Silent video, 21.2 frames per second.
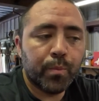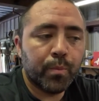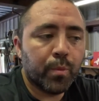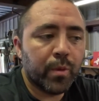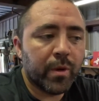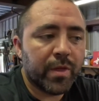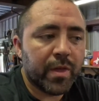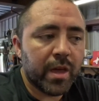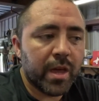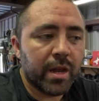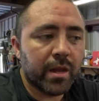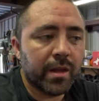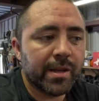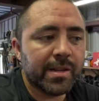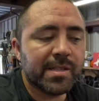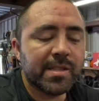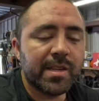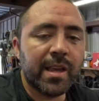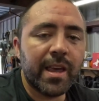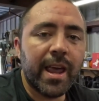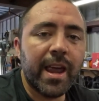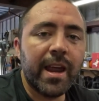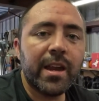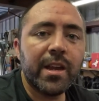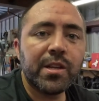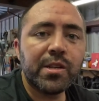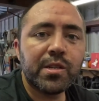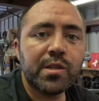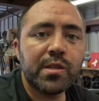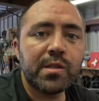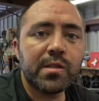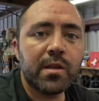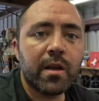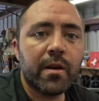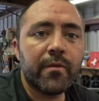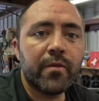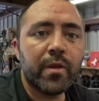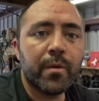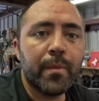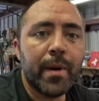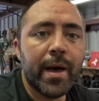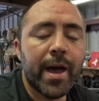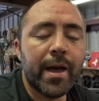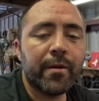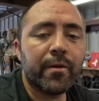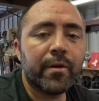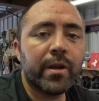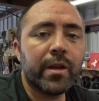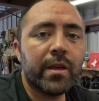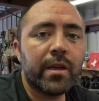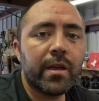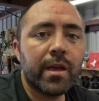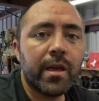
within, let's say, eight inches of the battery.